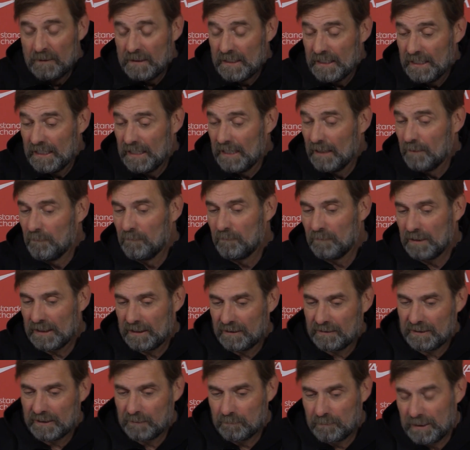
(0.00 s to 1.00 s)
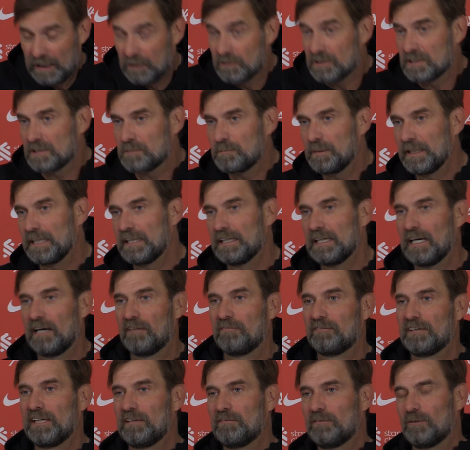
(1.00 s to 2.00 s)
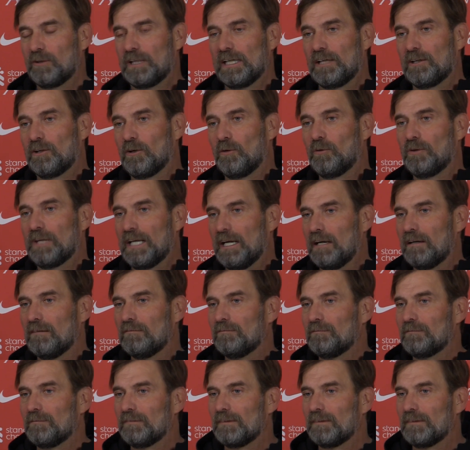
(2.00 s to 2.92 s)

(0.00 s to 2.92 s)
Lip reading: But I think Paris is big enough that we can go there